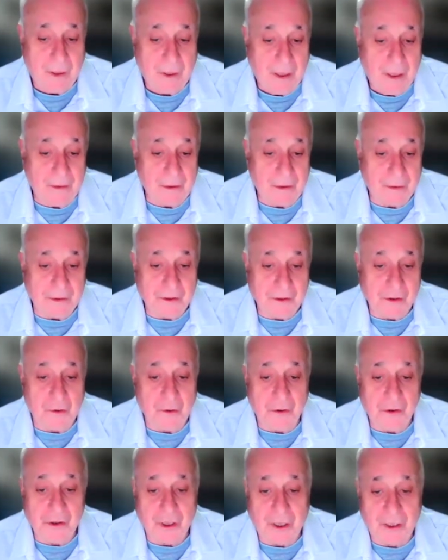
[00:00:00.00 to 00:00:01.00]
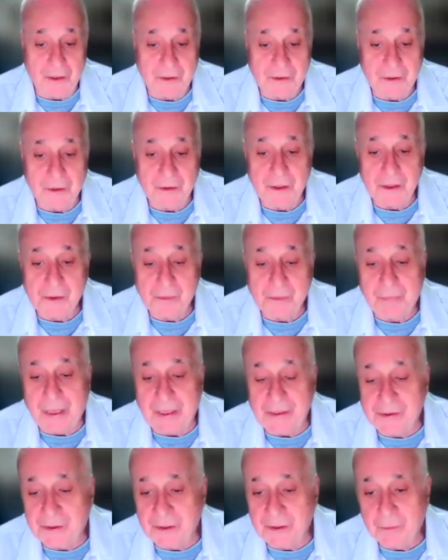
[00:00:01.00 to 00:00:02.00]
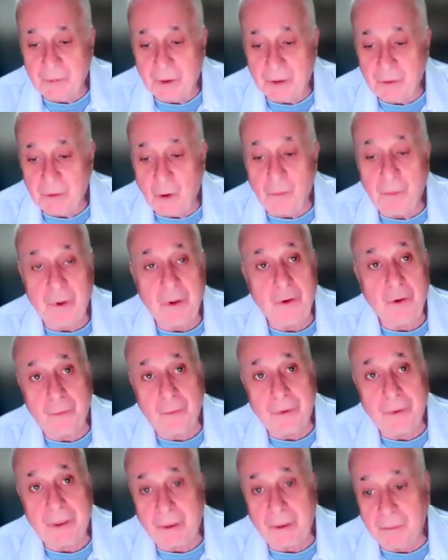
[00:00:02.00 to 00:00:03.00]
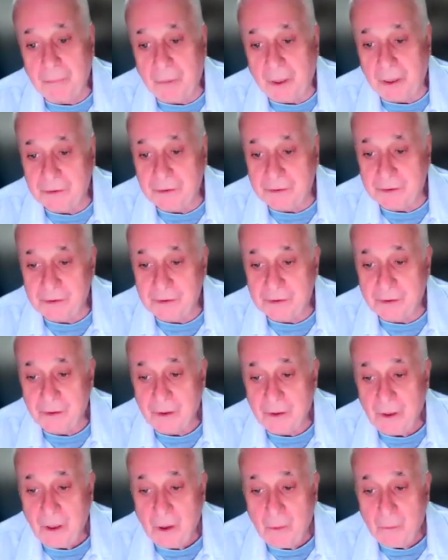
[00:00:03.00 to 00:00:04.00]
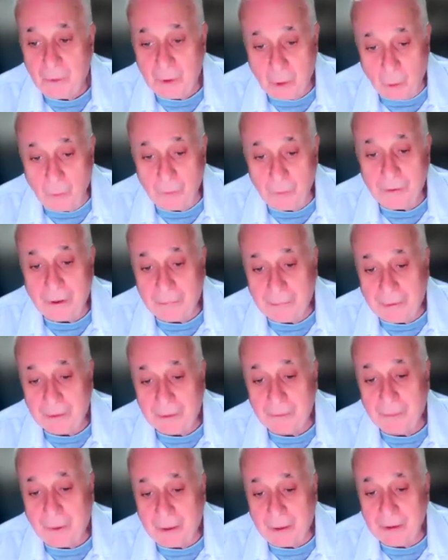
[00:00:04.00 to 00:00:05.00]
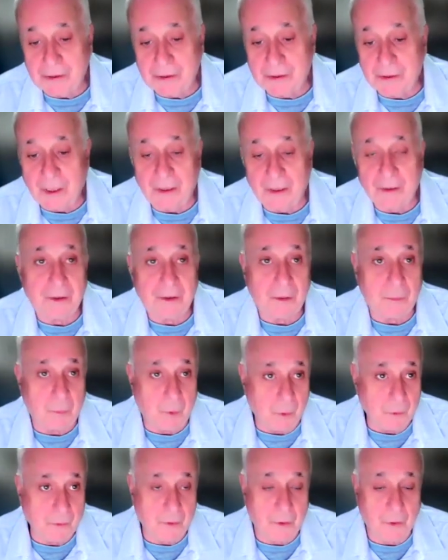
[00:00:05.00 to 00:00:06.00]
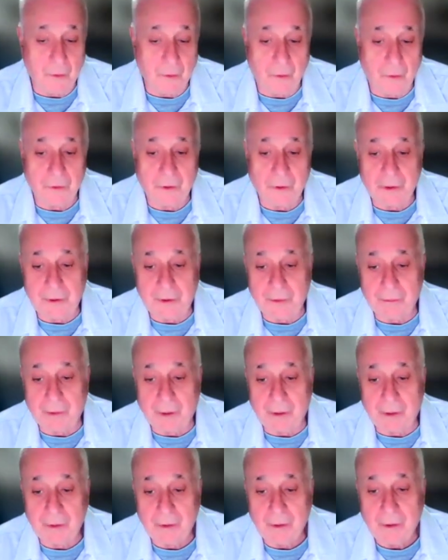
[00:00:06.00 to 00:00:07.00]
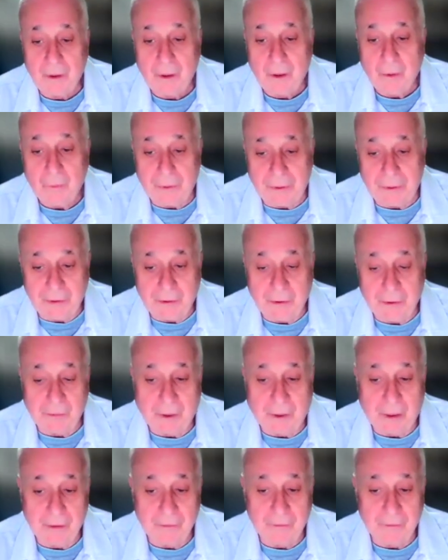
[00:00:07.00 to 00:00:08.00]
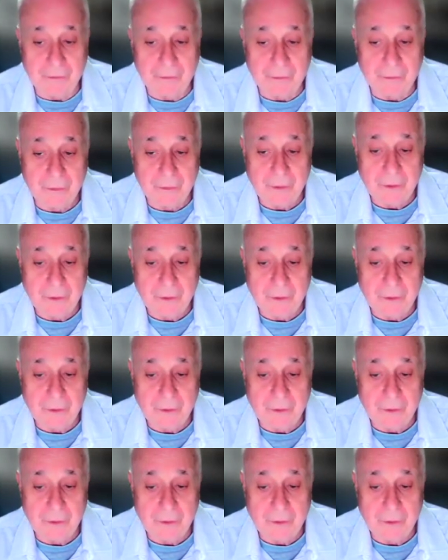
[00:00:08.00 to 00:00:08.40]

And there is good chance that this basic but noble human impulses will all direct Palestine in the post-colonial era when it arrives.